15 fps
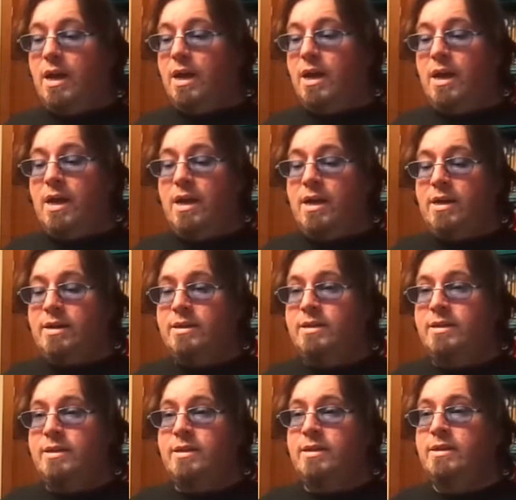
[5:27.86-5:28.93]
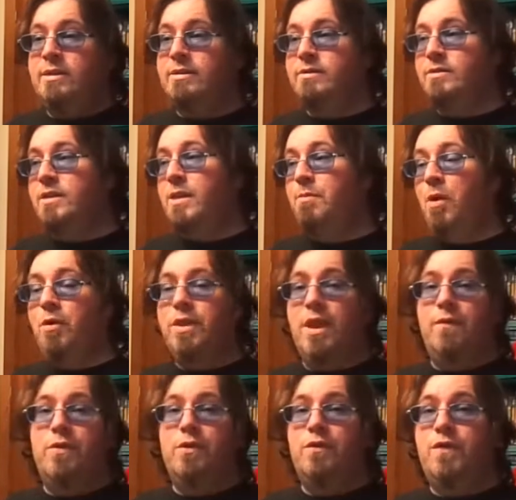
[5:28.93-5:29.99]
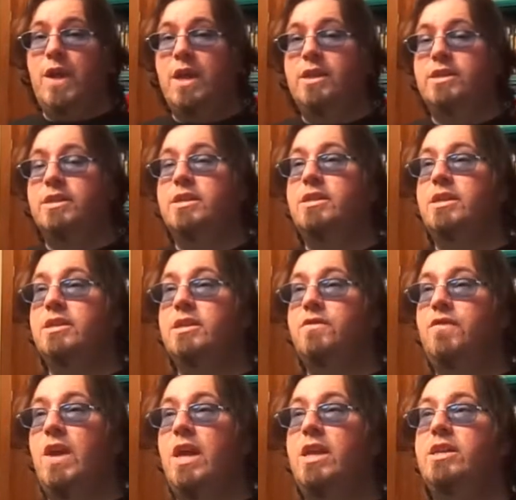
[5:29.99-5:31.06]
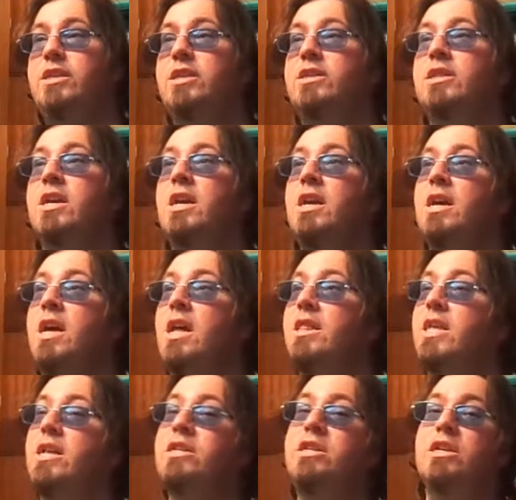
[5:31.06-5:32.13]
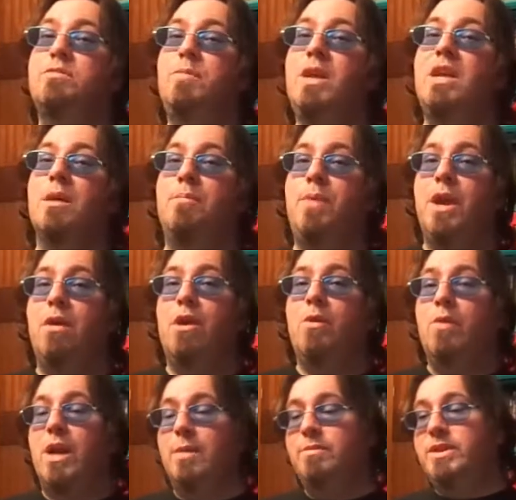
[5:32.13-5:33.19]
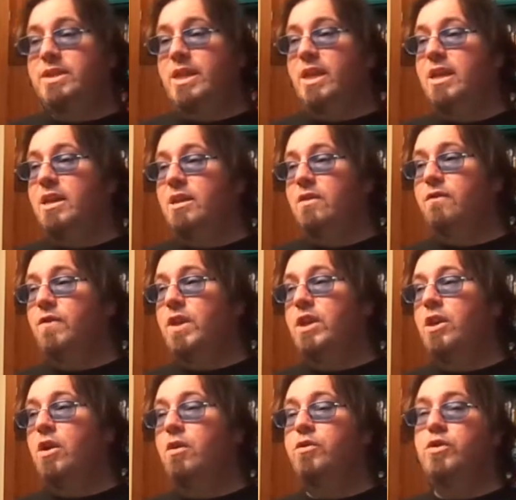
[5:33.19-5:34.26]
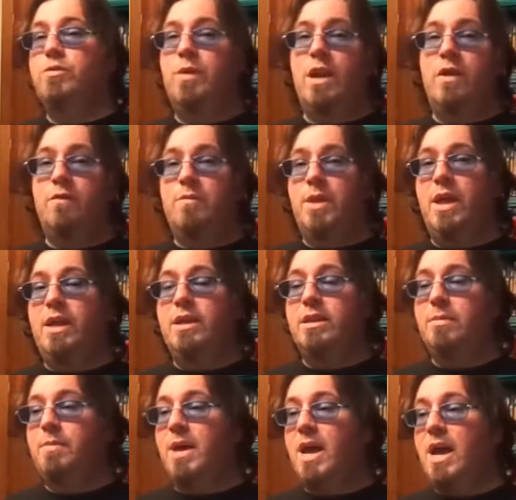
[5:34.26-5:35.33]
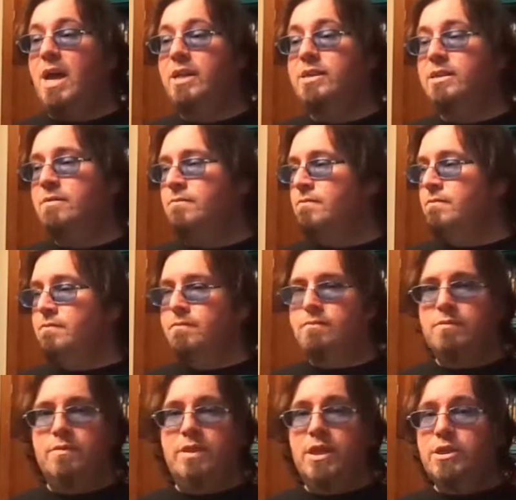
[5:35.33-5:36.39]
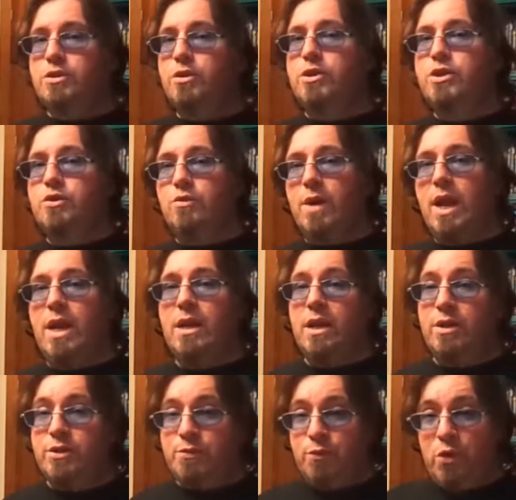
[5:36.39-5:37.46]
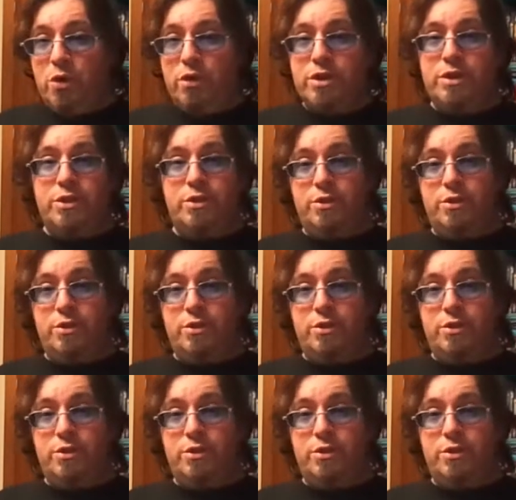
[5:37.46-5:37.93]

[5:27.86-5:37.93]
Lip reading: They both have their advantages and disadvantages. That's just me comparing what I'm seeing in the video to what I've played in the past. This looks great. It's worth